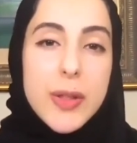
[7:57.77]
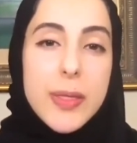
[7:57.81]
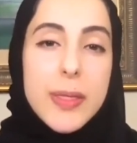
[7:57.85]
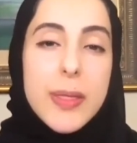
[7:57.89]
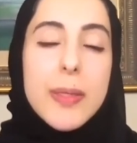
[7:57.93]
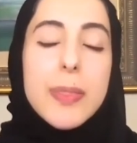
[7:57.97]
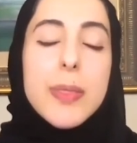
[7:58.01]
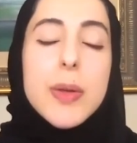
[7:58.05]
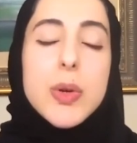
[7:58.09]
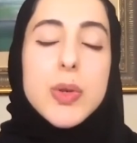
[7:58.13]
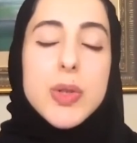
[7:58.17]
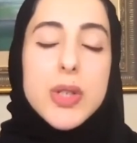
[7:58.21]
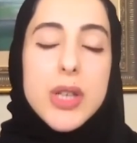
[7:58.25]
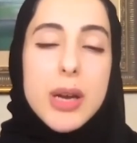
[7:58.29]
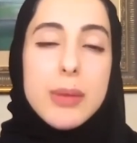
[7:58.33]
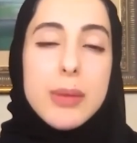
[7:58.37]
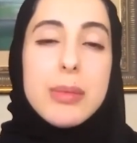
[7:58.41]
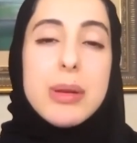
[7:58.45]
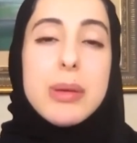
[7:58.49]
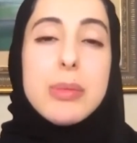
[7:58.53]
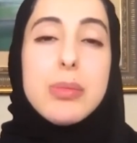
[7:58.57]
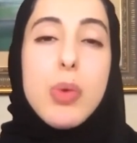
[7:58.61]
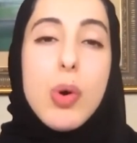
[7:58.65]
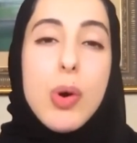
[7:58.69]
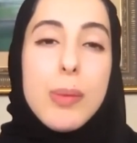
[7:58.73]
that there's going to be
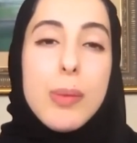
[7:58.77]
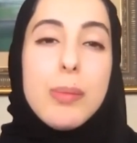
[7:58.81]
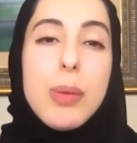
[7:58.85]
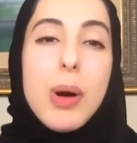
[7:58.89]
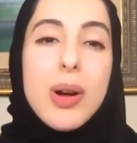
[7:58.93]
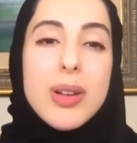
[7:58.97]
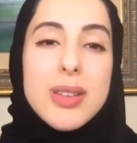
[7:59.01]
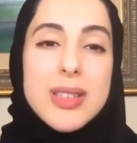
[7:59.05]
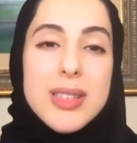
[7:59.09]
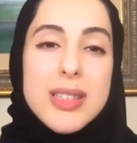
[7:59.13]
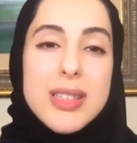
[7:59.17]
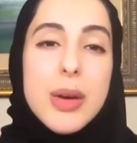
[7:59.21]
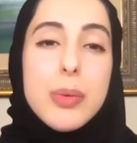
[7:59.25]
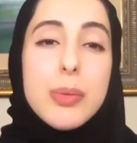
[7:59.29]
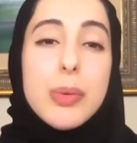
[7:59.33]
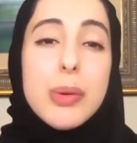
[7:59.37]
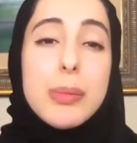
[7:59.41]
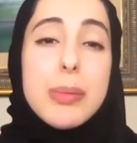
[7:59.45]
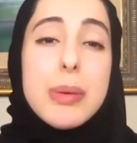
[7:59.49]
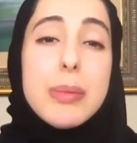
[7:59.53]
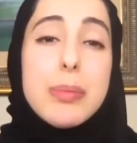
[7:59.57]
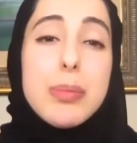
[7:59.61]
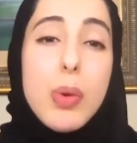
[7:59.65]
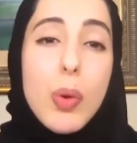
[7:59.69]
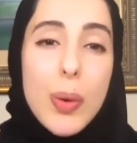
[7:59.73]
more bonds that will be
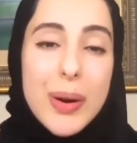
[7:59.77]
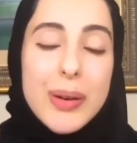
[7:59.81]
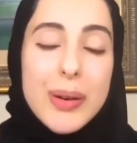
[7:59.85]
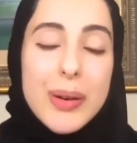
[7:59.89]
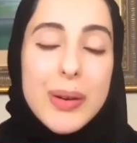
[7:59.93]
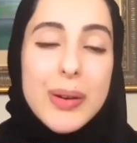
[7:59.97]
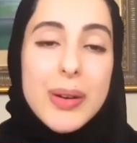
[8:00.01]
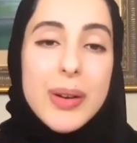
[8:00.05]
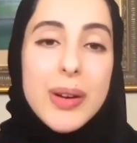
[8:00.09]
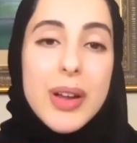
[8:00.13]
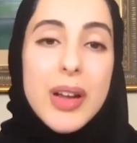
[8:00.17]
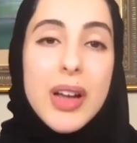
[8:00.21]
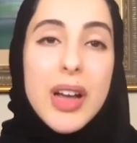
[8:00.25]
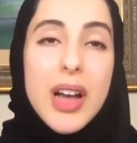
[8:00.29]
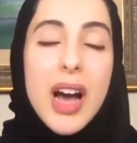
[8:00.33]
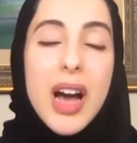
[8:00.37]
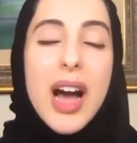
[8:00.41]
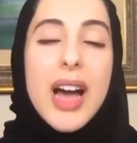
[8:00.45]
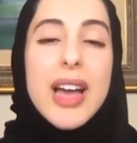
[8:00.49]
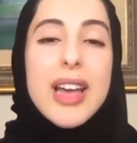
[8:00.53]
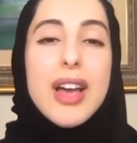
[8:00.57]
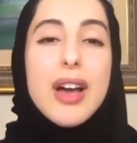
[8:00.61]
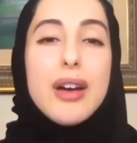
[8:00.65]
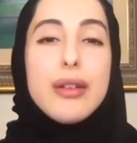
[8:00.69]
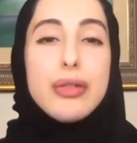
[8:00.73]
born. I
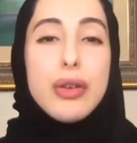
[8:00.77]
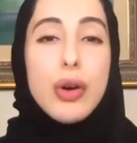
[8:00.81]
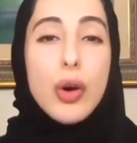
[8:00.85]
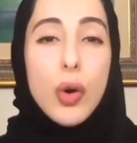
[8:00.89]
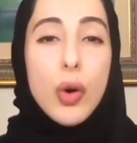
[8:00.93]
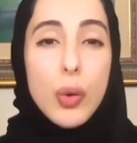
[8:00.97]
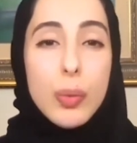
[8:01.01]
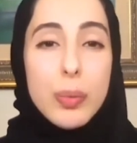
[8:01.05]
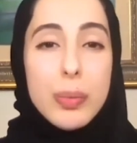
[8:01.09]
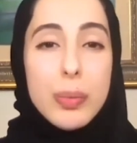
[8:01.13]
have hope